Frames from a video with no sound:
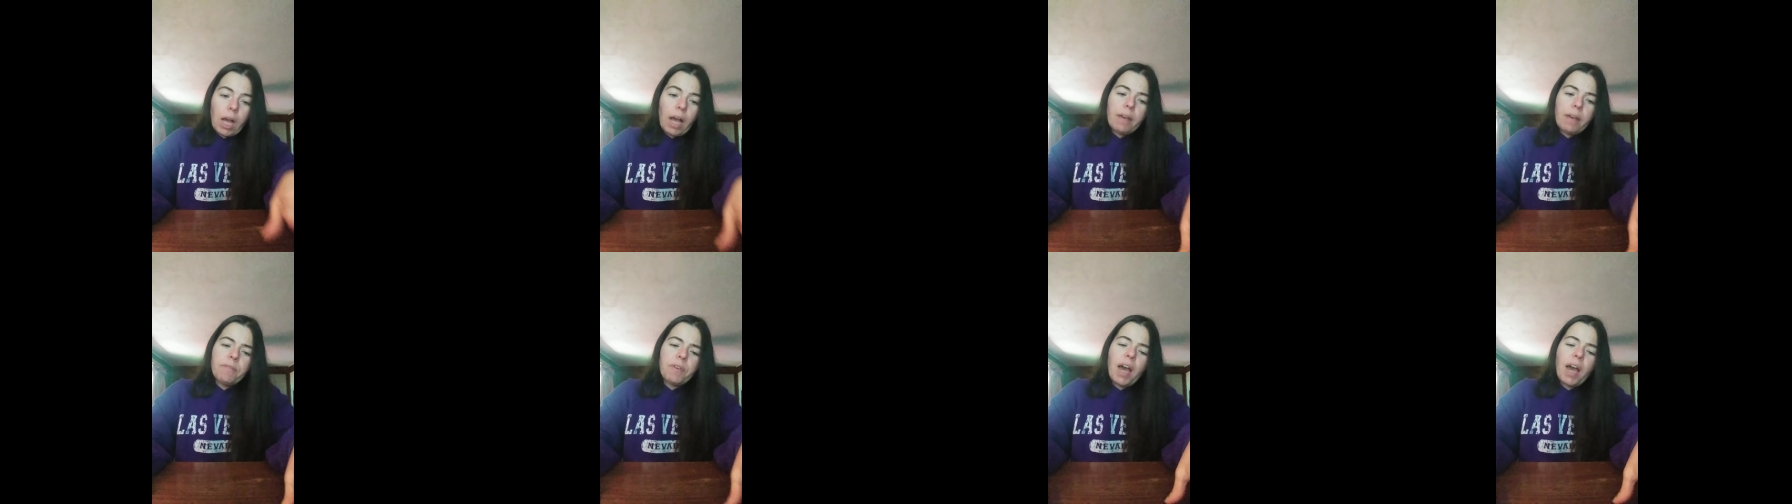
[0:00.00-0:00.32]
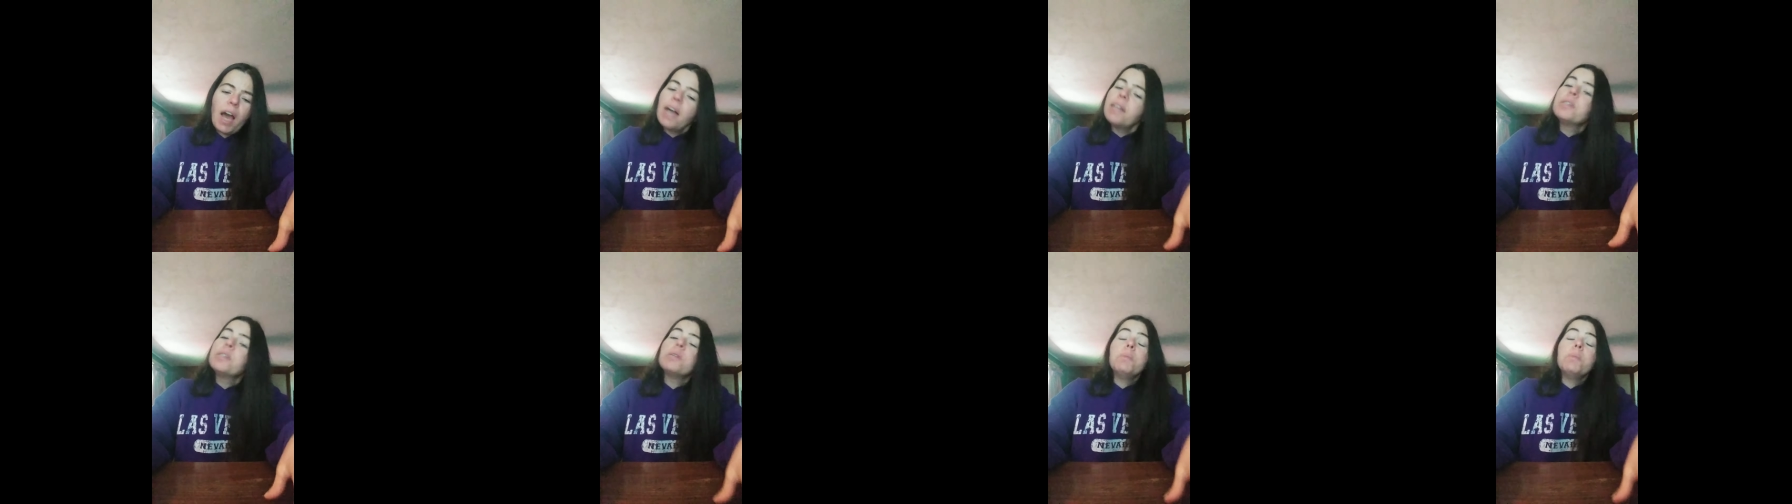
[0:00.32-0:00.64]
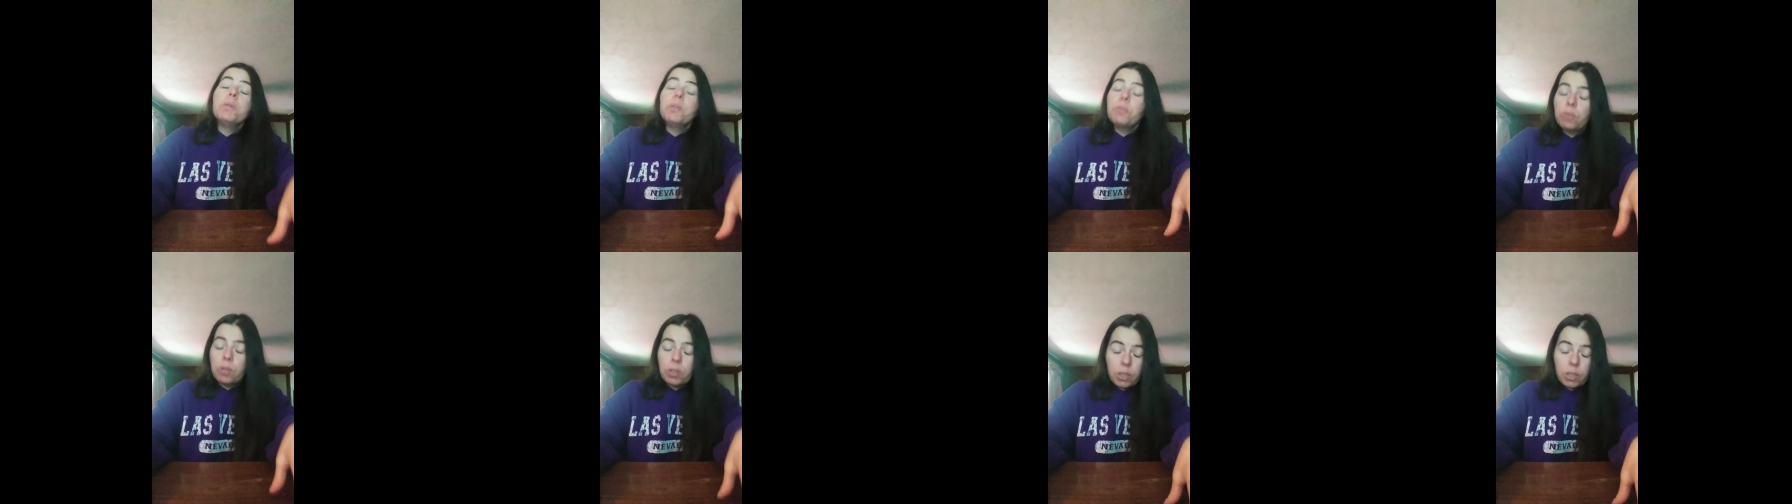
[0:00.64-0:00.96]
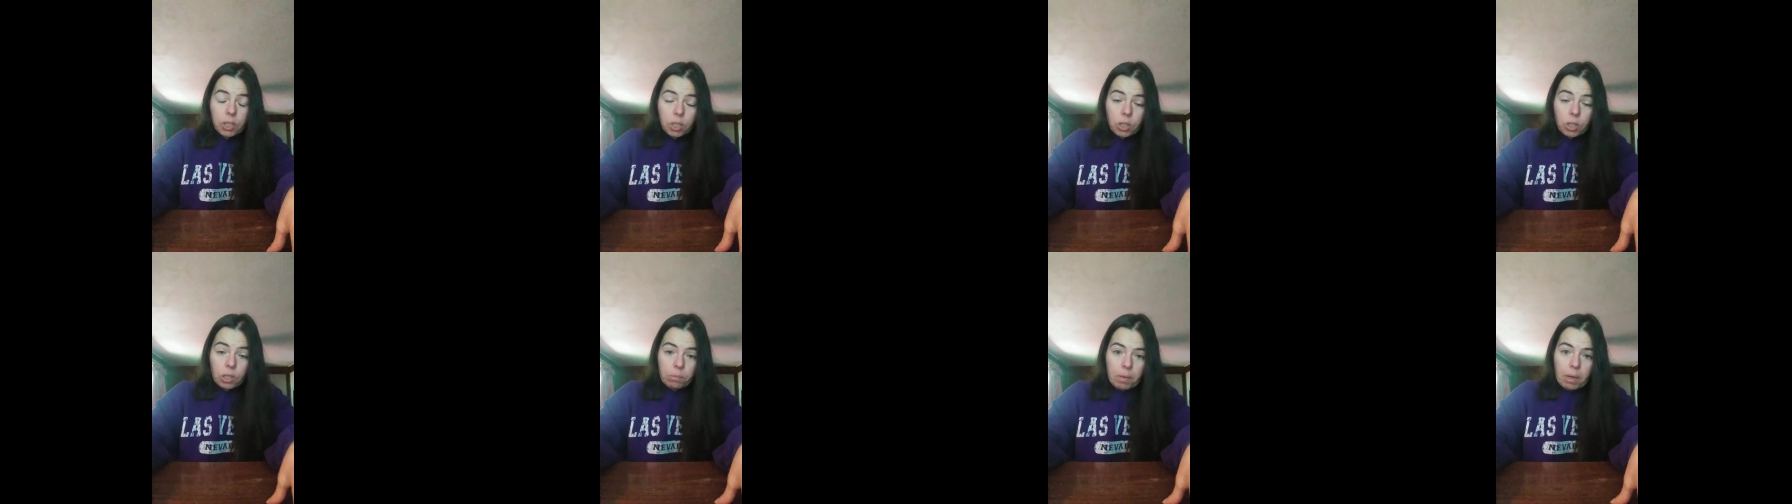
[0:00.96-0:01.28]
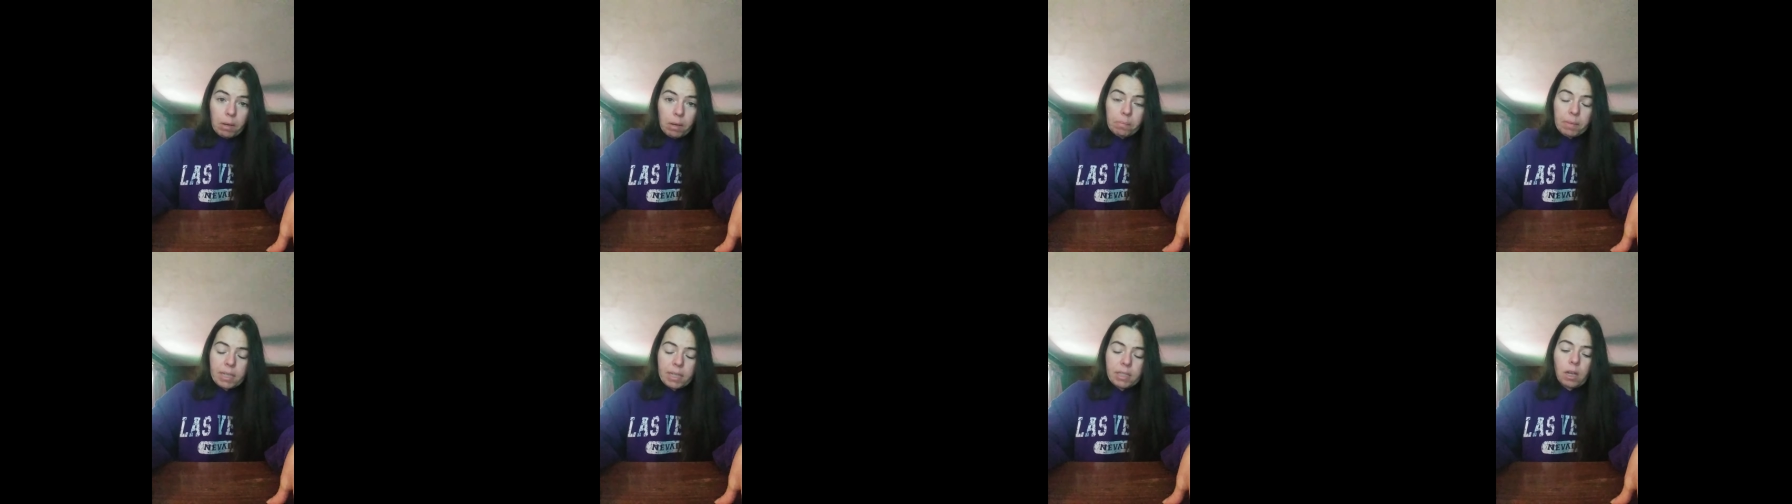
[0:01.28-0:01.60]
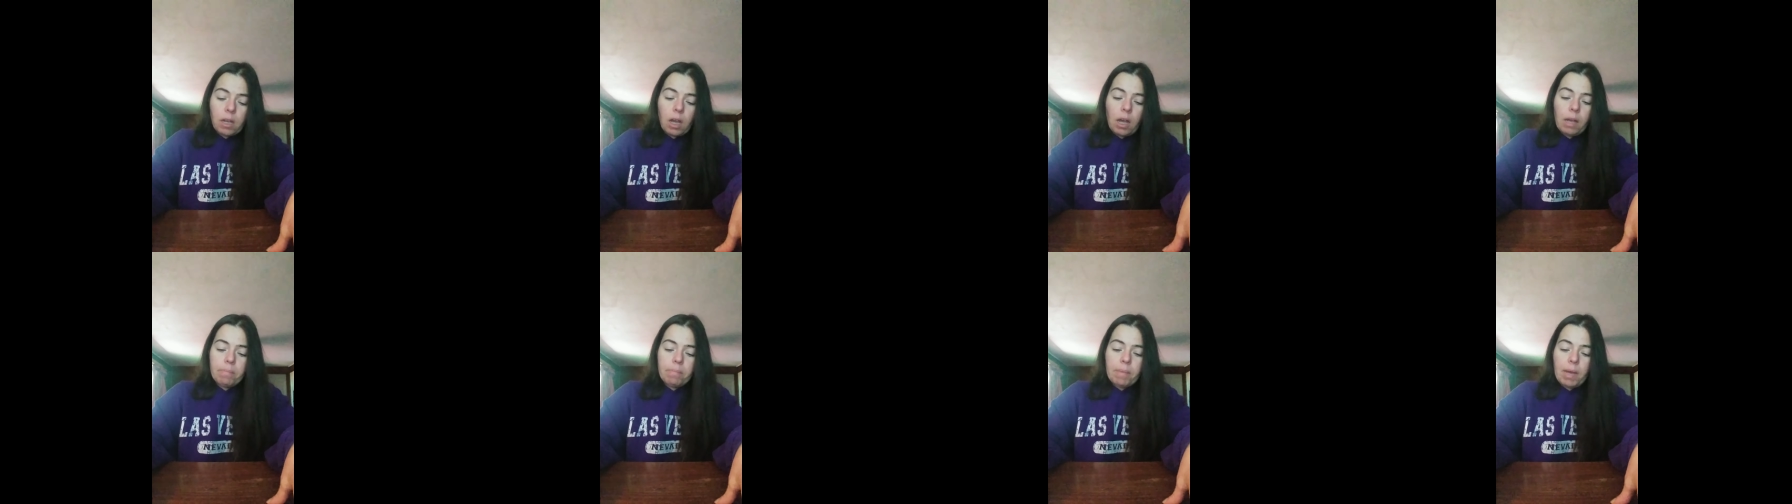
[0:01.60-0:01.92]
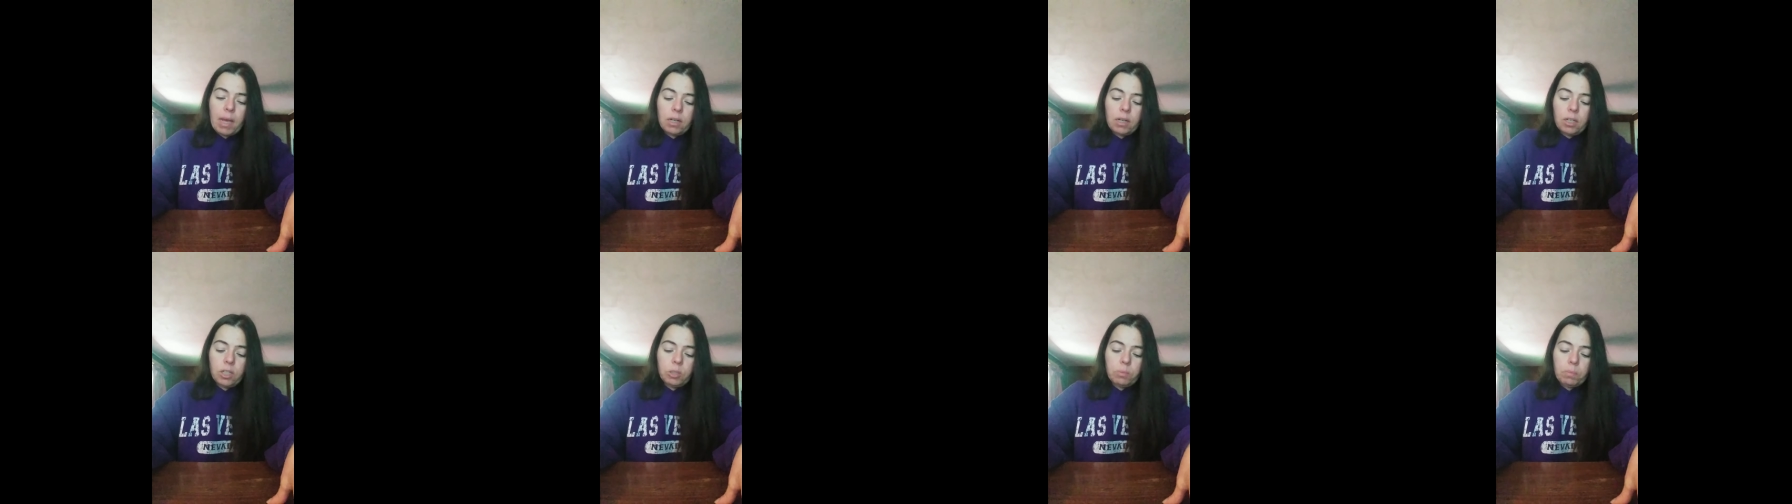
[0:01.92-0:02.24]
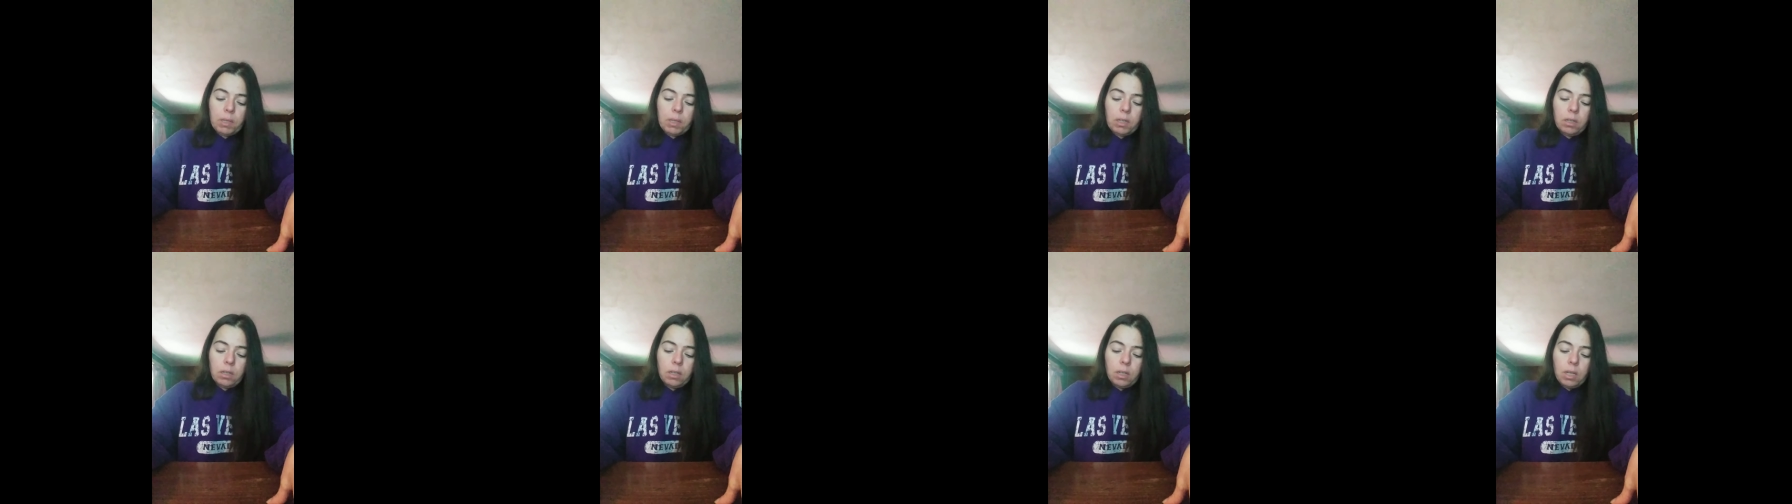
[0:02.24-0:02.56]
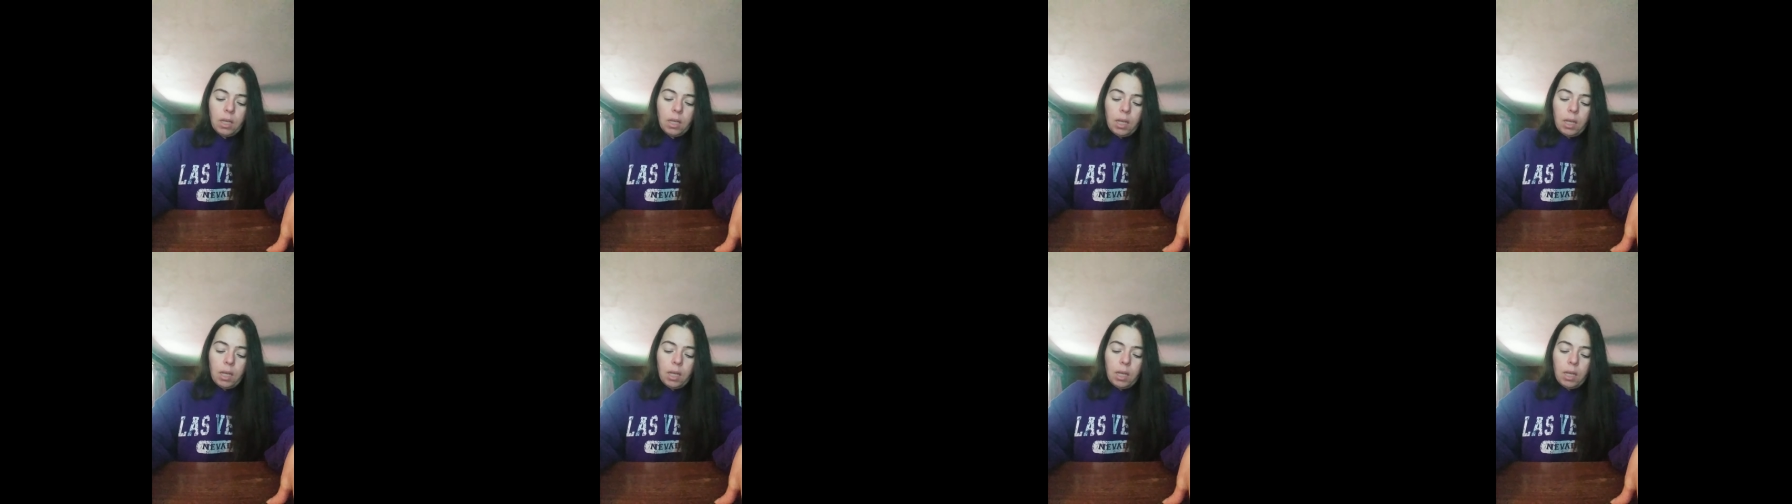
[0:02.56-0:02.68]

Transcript: I've had to be really good about my time management.